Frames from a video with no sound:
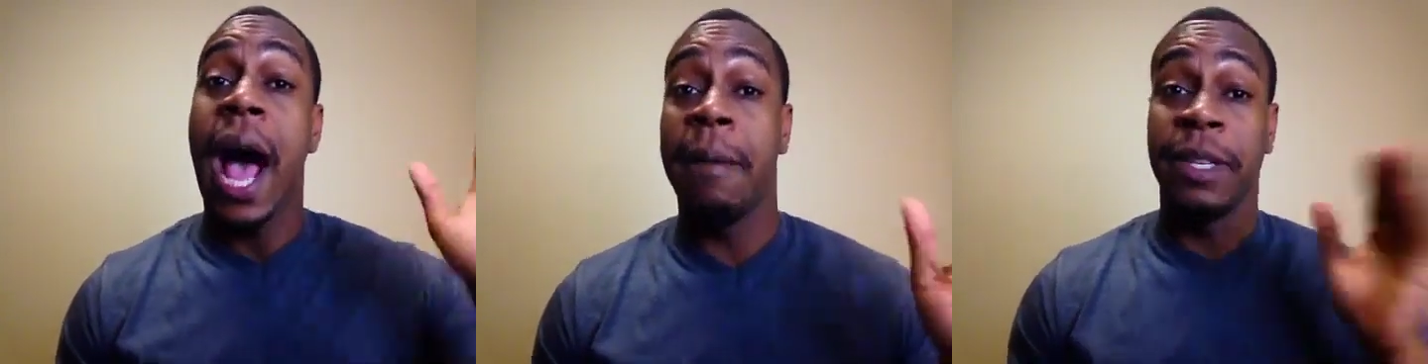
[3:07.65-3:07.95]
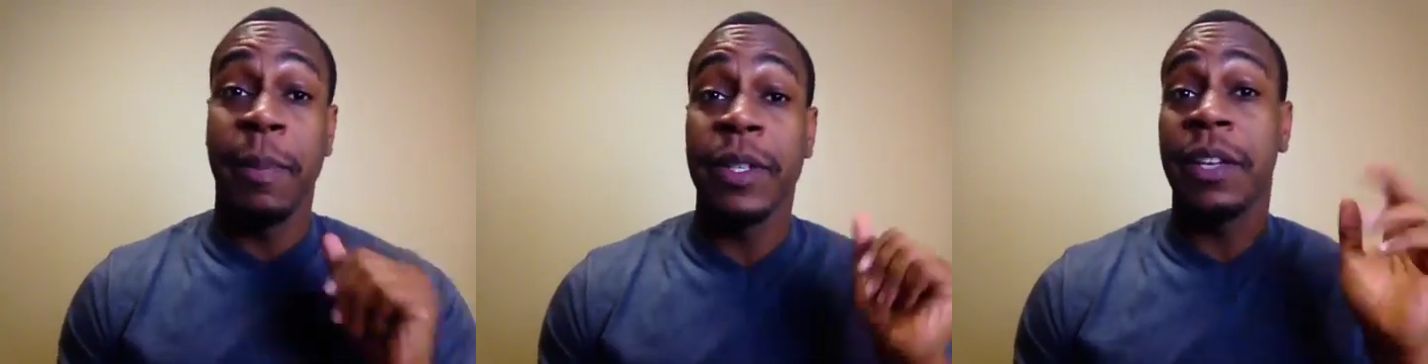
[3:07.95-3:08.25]
I'm
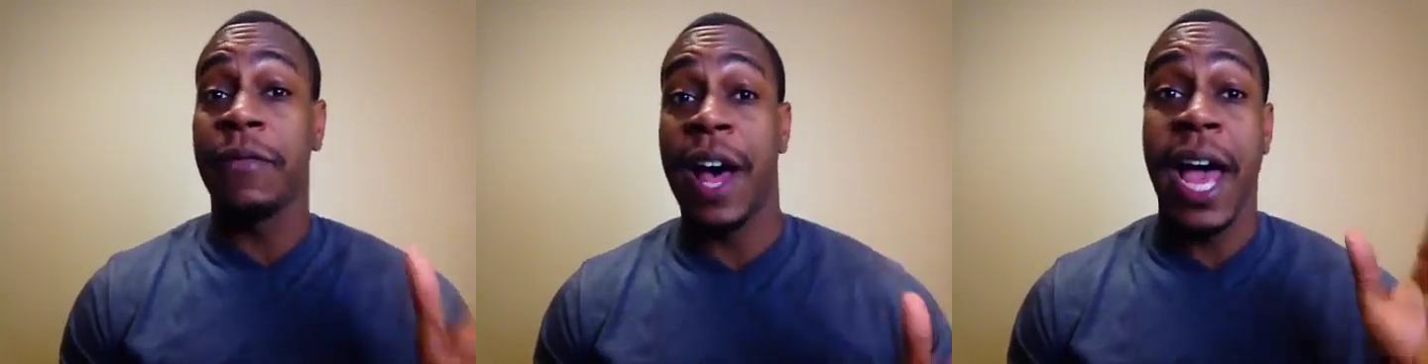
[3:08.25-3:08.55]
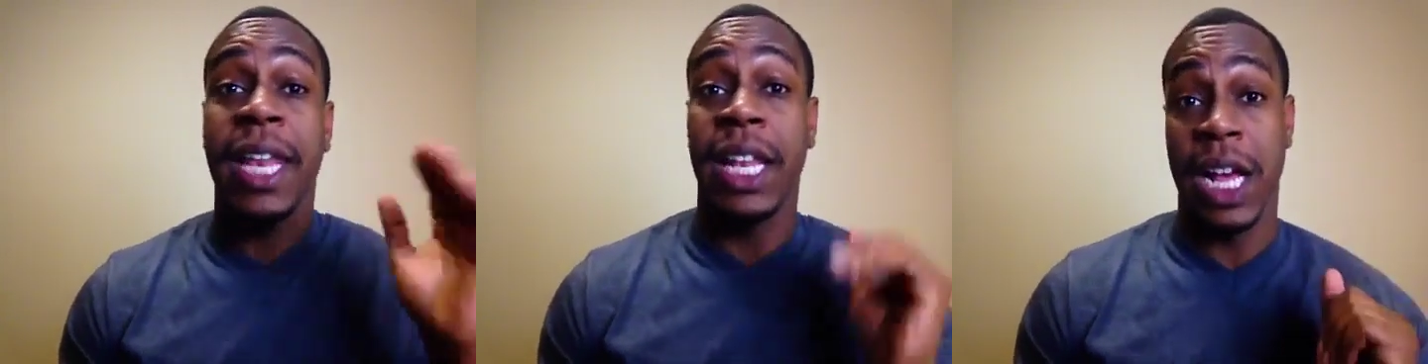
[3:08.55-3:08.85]
supposed to
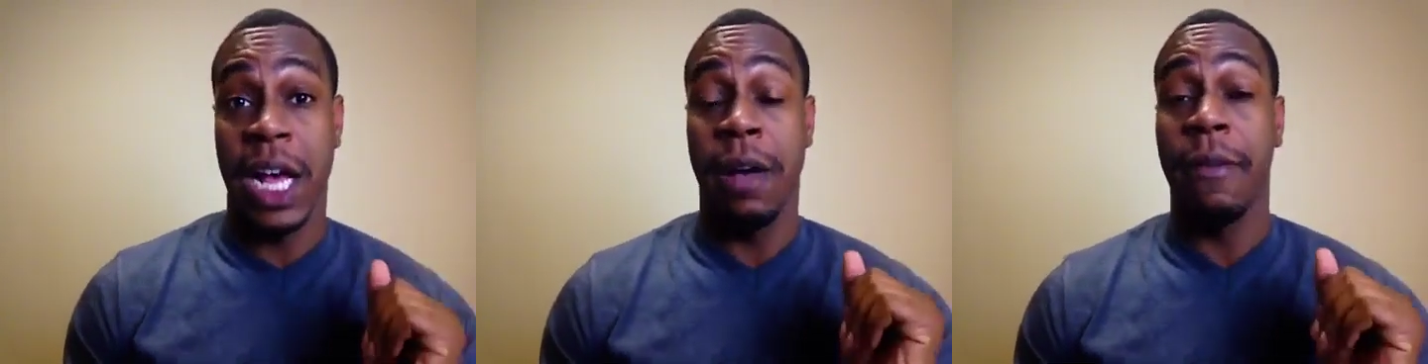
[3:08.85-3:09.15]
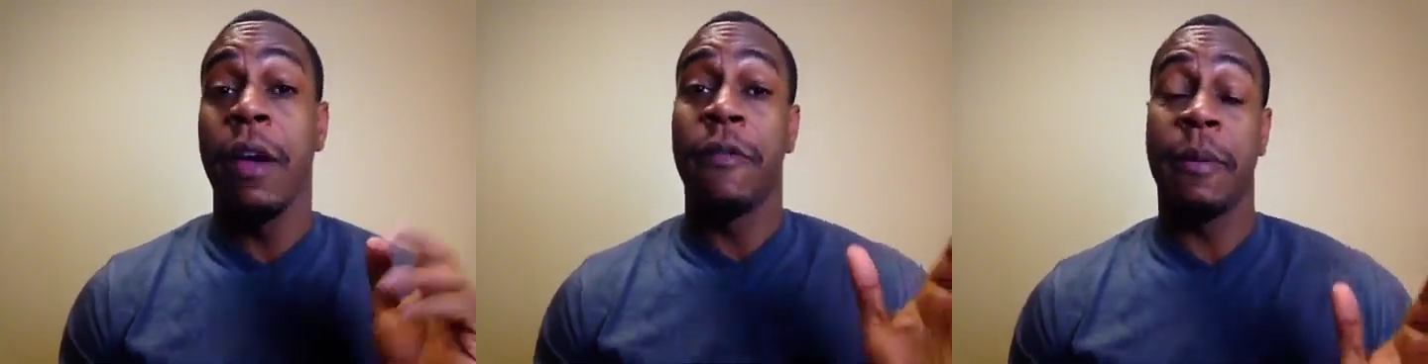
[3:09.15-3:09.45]
find
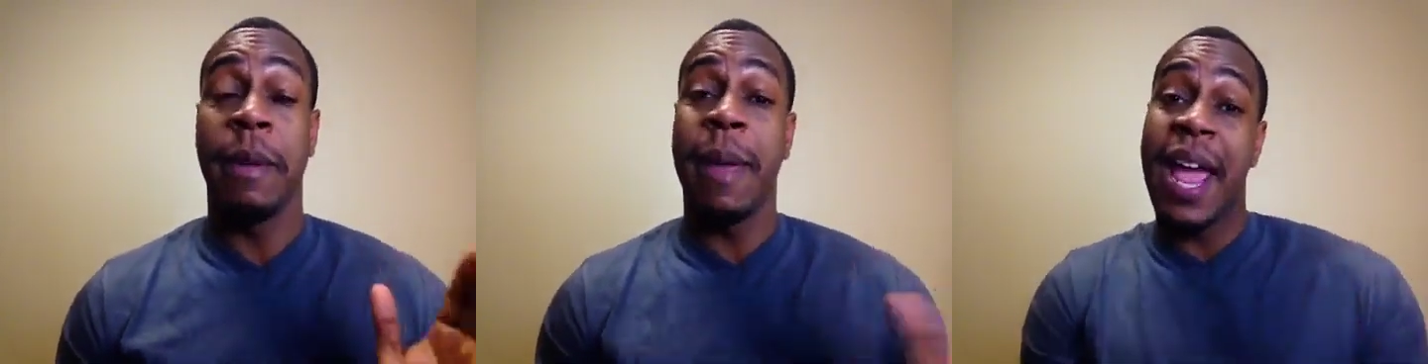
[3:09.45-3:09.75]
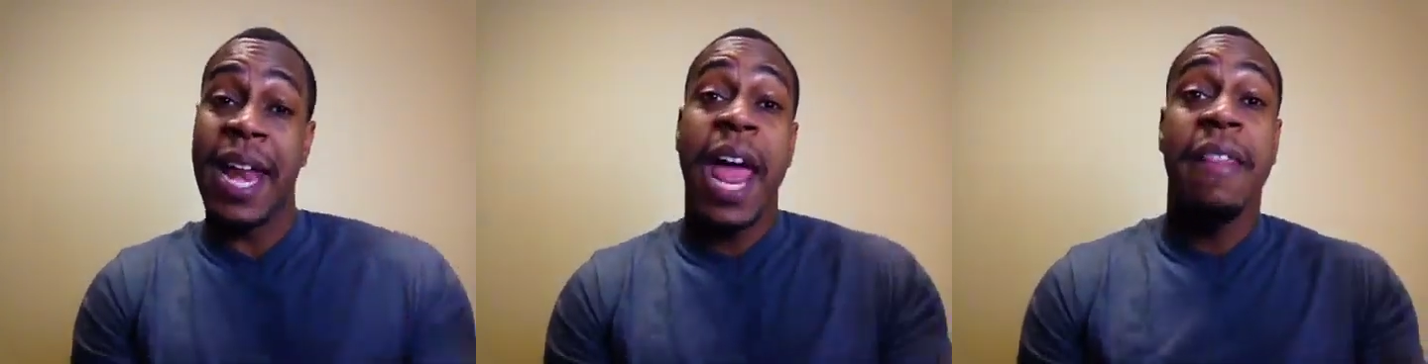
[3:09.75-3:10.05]
love from the
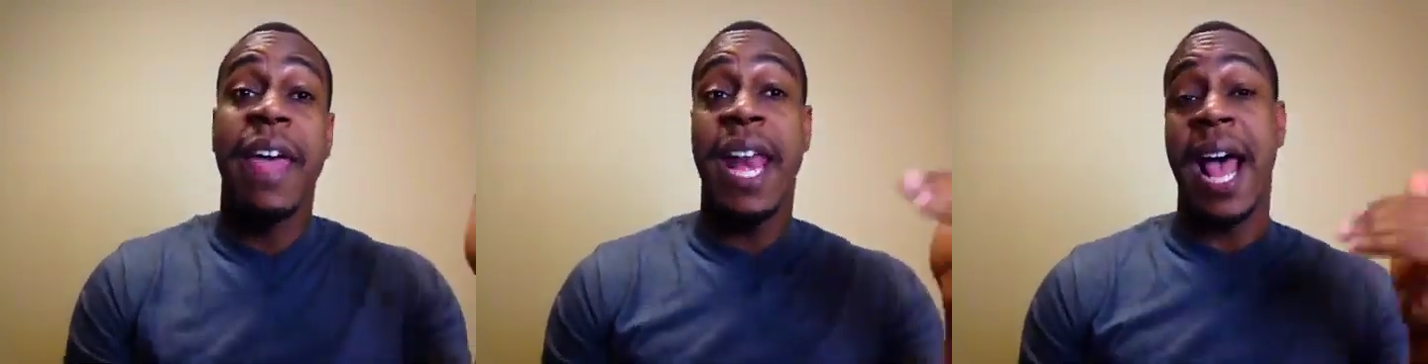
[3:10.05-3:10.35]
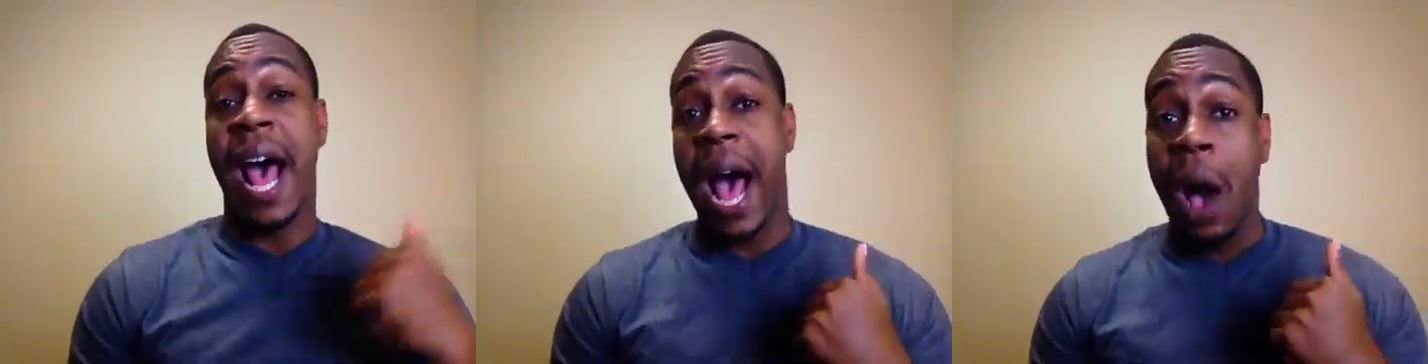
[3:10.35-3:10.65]
man that
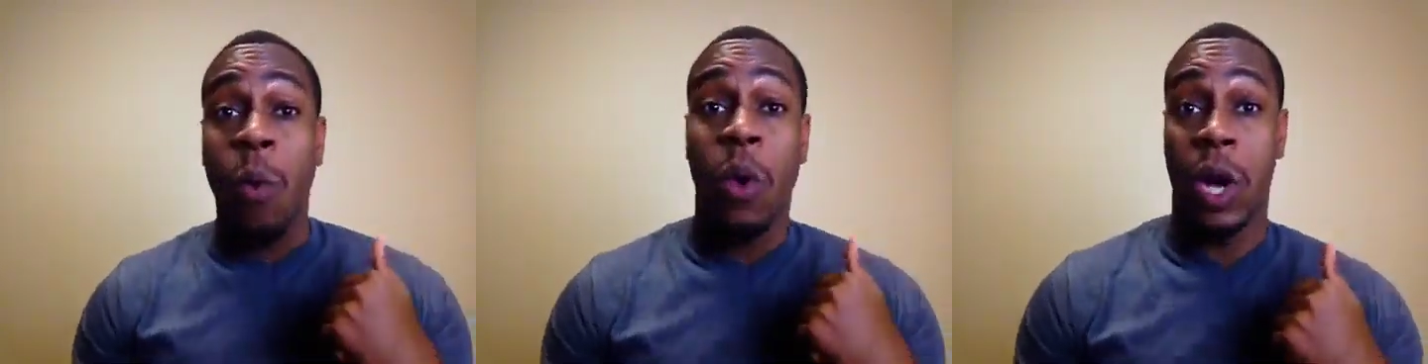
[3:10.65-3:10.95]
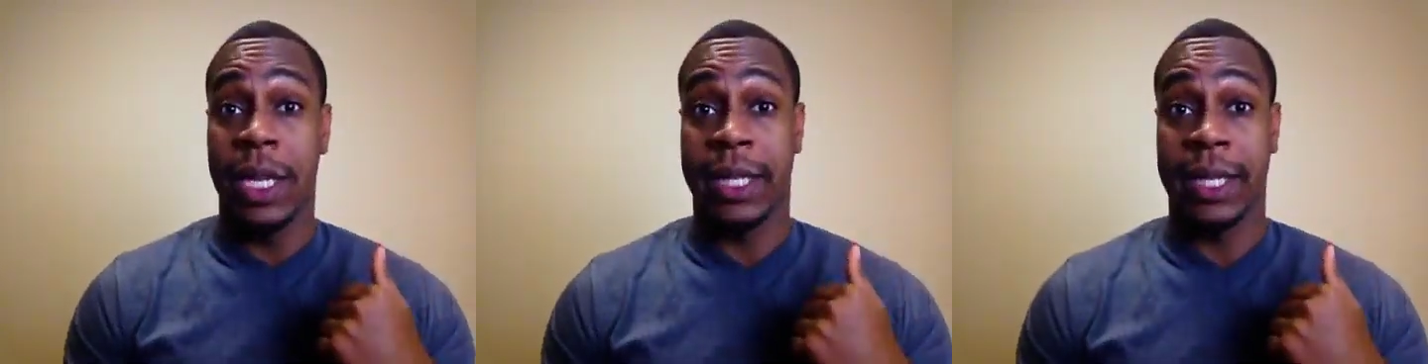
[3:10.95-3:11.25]
I
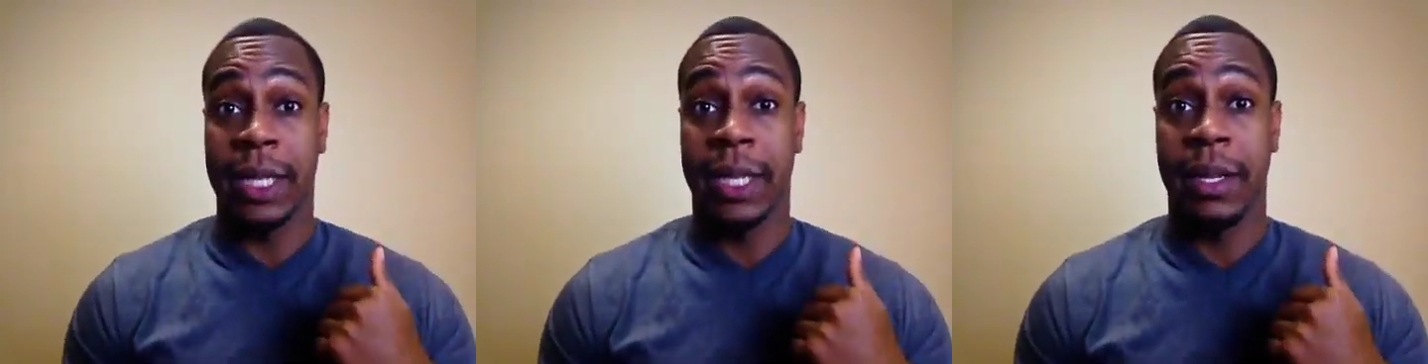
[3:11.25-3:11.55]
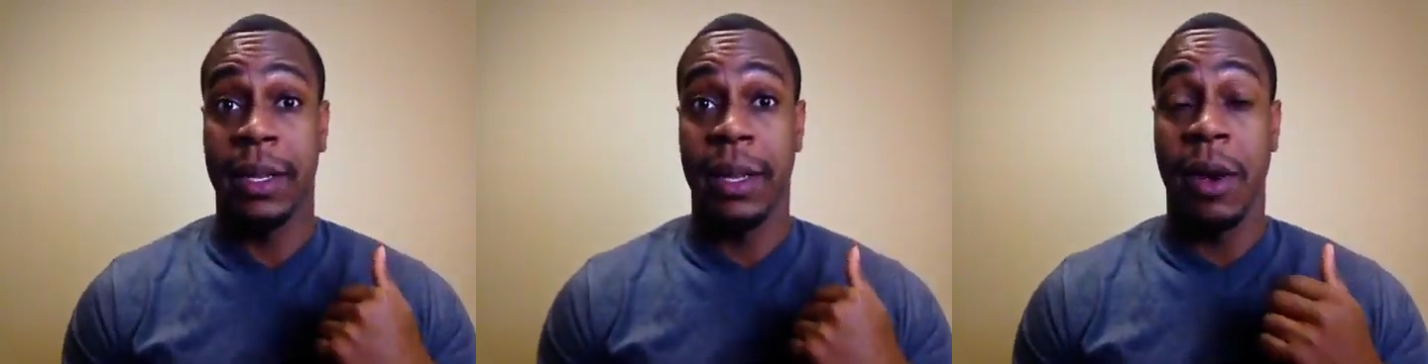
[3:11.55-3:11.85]
want,
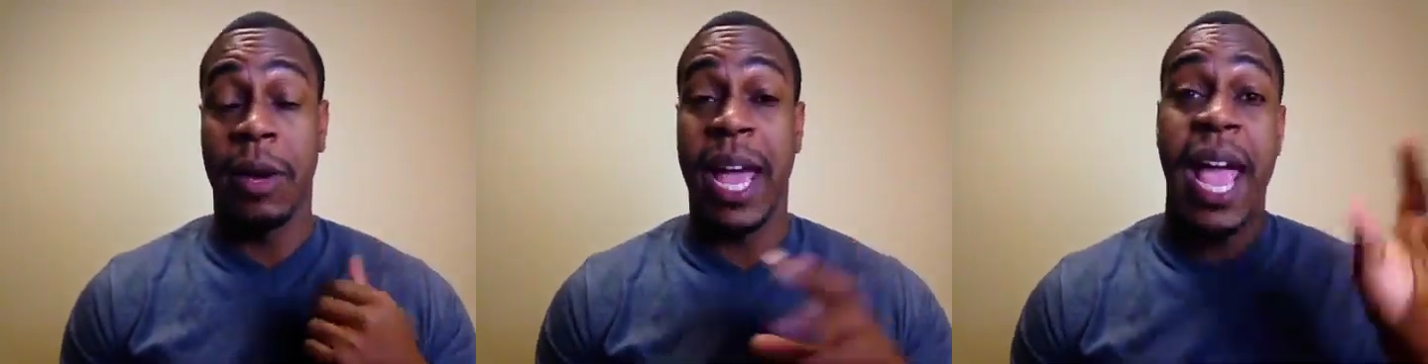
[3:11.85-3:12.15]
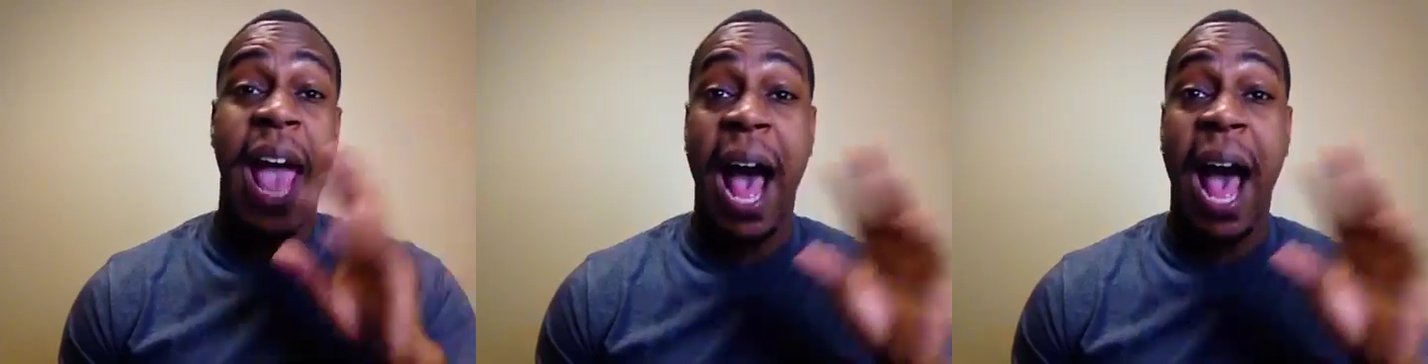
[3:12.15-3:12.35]
okay?